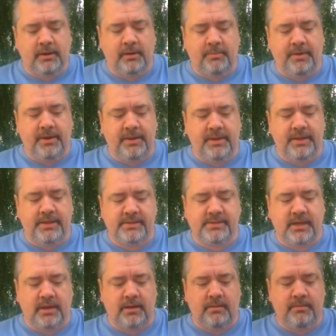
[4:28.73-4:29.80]
little bit of this
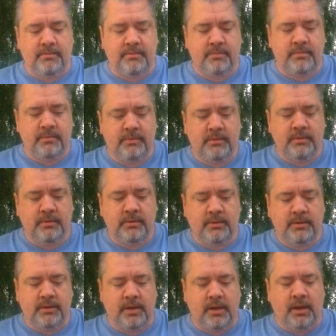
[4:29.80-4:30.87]

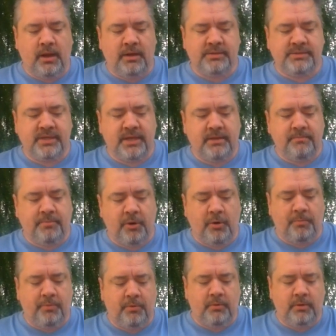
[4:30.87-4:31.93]
dioxazine
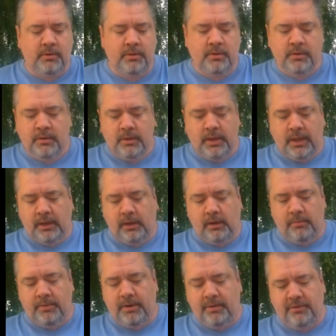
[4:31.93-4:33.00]
purple and a
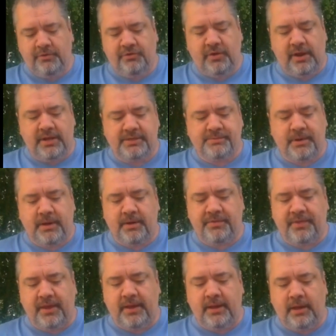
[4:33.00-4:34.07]
little bit of the transparent
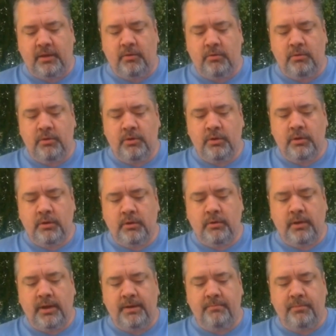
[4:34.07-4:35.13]
Thalio
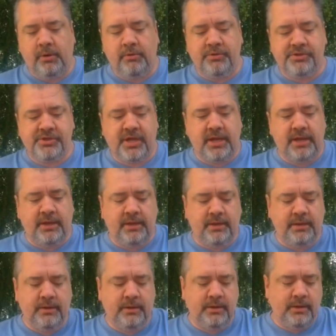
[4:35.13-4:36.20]
green blue shade,
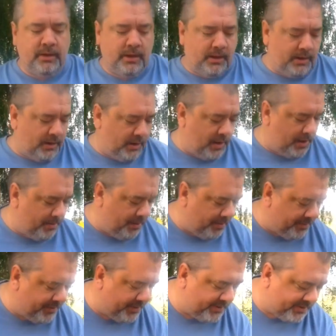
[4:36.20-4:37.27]
and I came up
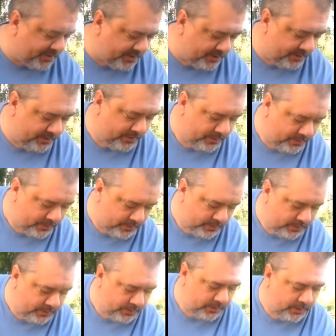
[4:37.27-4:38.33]
with this
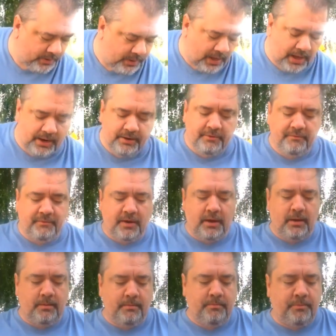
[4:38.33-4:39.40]
kind of
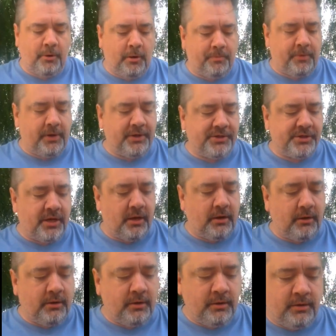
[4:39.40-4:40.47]
purplish
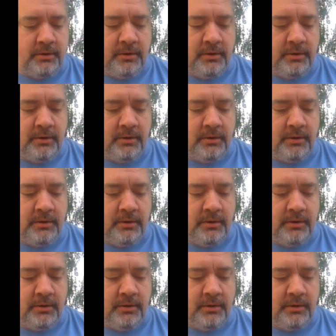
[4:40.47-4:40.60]
color.